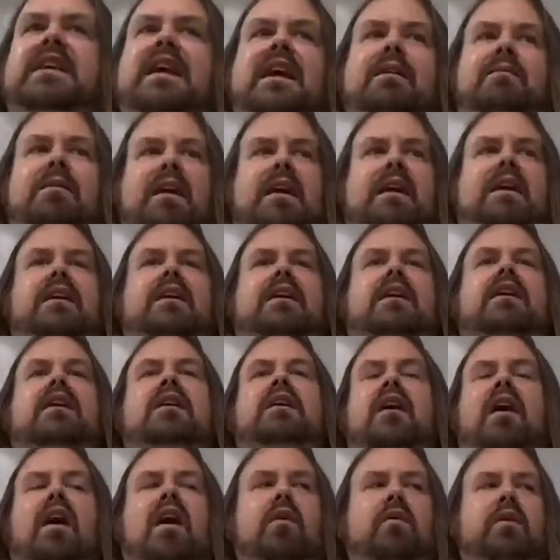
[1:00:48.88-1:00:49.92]
teeming
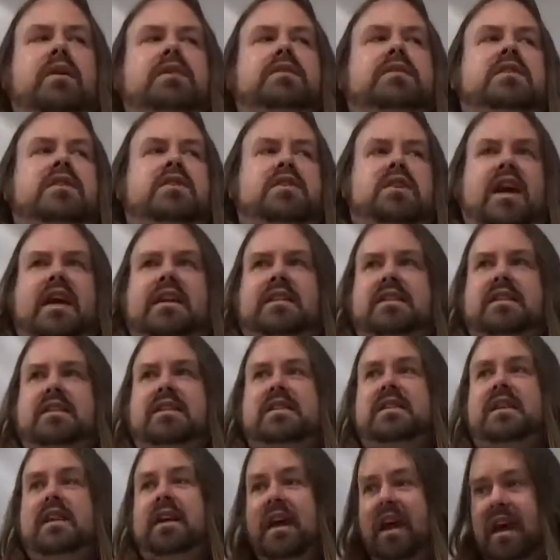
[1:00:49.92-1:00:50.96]
always
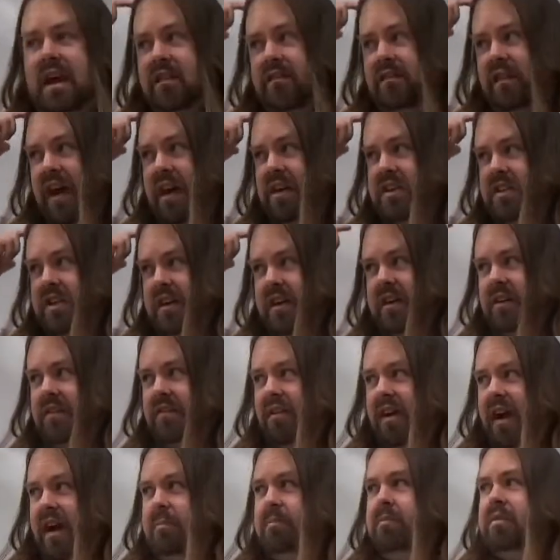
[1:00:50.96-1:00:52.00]
suggests invention,
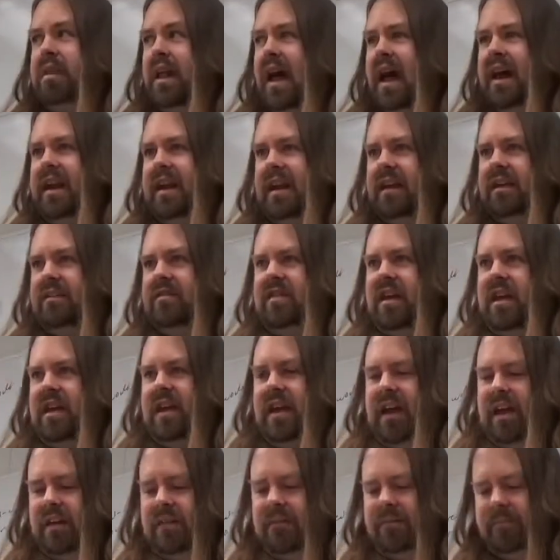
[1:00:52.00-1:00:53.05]
right? Plotting,
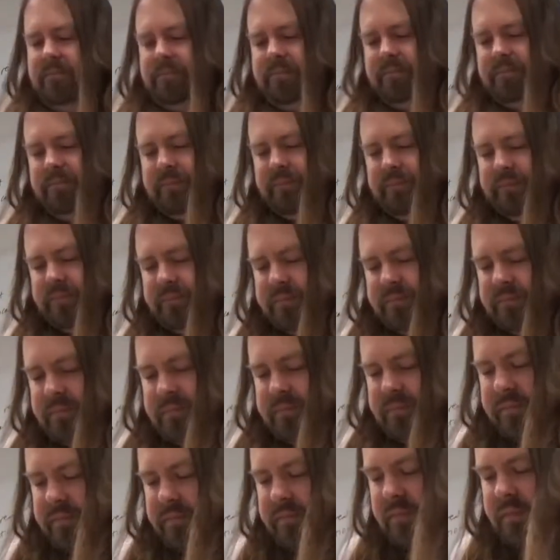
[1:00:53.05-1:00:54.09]
thinking.
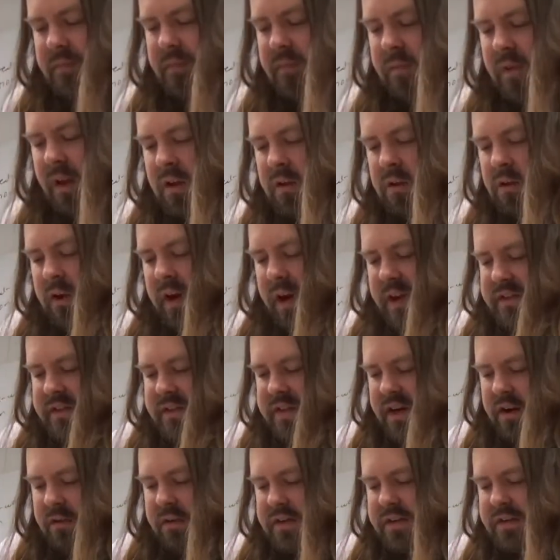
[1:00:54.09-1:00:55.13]
Lord
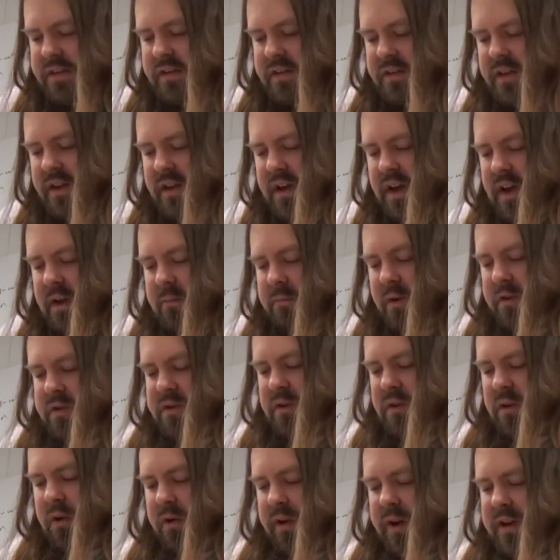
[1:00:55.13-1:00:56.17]
Alcinous most
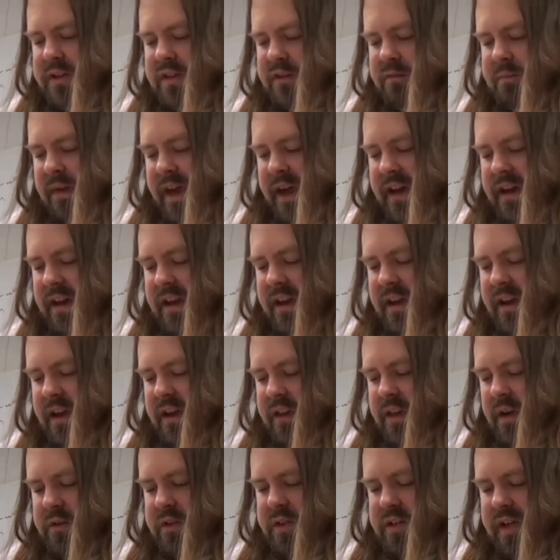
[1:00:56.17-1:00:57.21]
glorious of men,
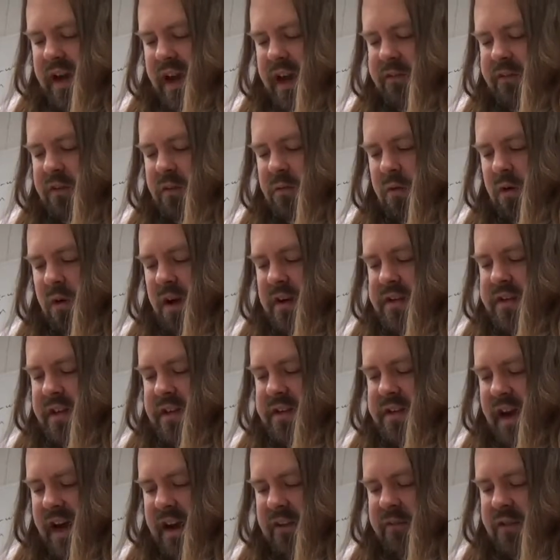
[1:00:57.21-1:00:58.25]
there's a time for words and a
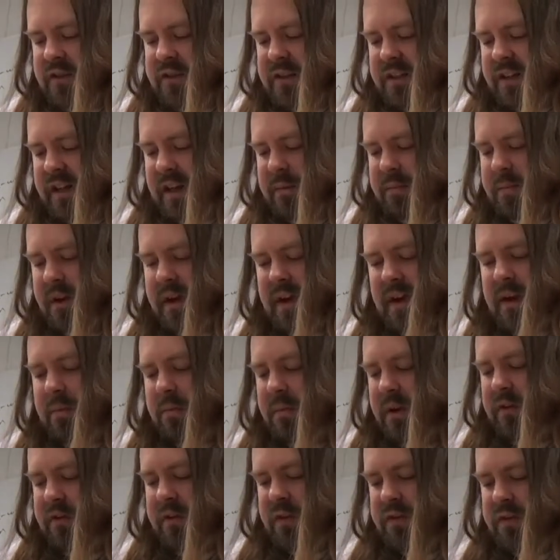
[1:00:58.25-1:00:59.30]
time for sleep,
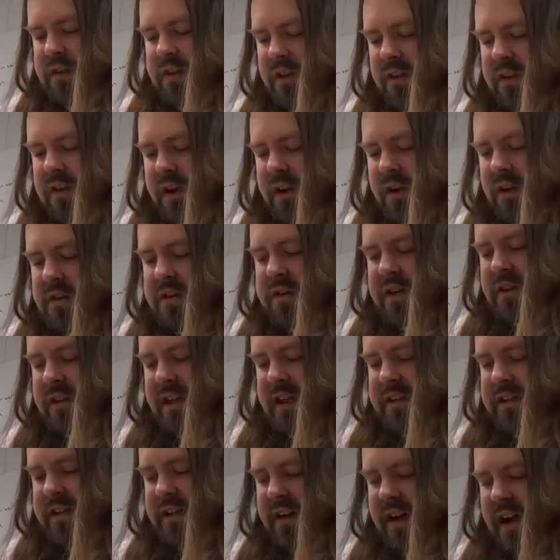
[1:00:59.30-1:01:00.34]
but if you still yearn to
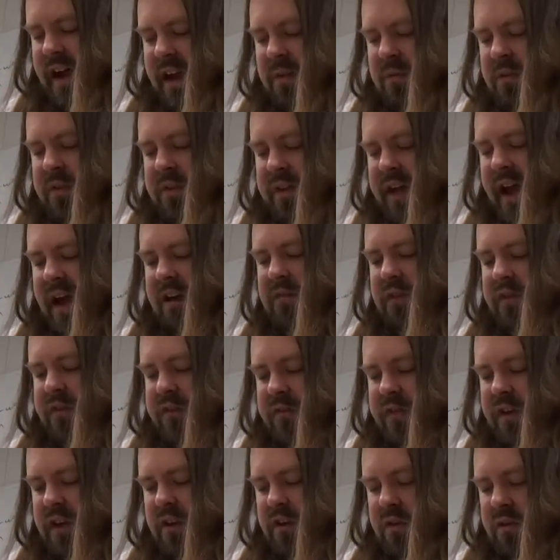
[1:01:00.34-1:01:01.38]
listen, I will not
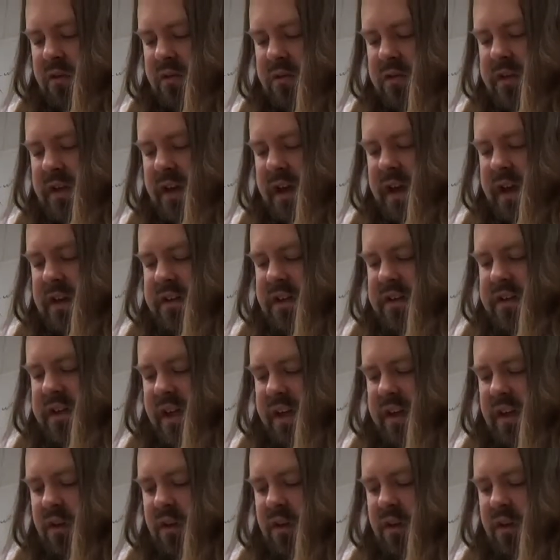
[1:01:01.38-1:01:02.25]
refuse to tell